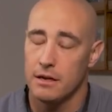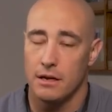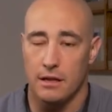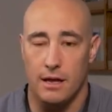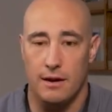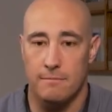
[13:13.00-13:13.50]

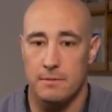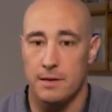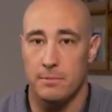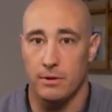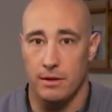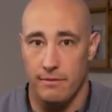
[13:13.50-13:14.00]
A lot of
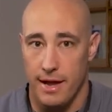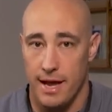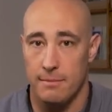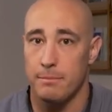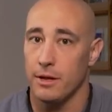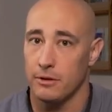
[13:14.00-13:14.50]
people have
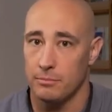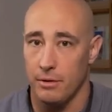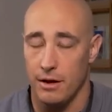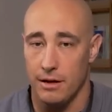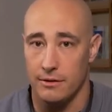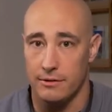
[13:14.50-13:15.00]
had Bell's
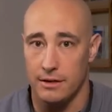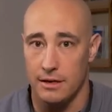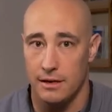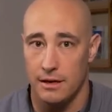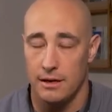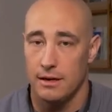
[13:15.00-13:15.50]
palsy,